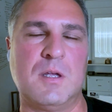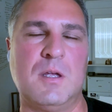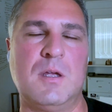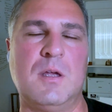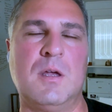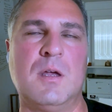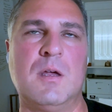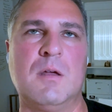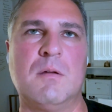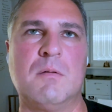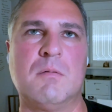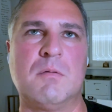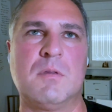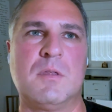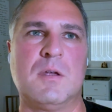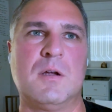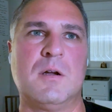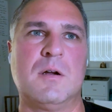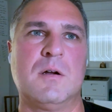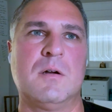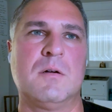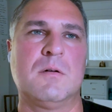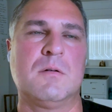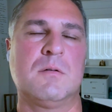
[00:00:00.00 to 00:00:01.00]

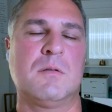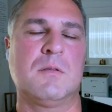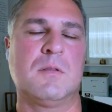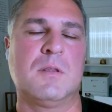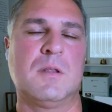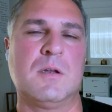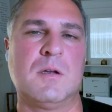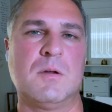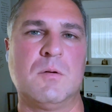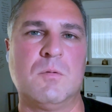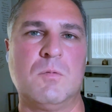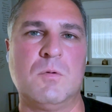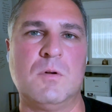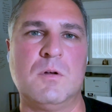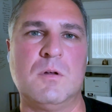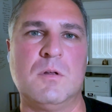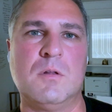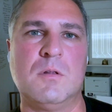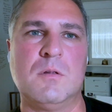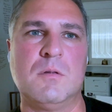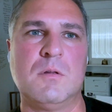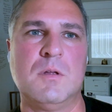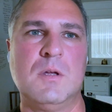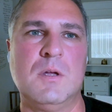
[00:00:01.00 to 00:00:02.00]
there, that it
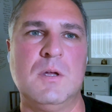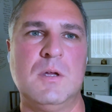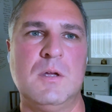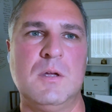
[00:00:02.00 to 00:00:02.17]
will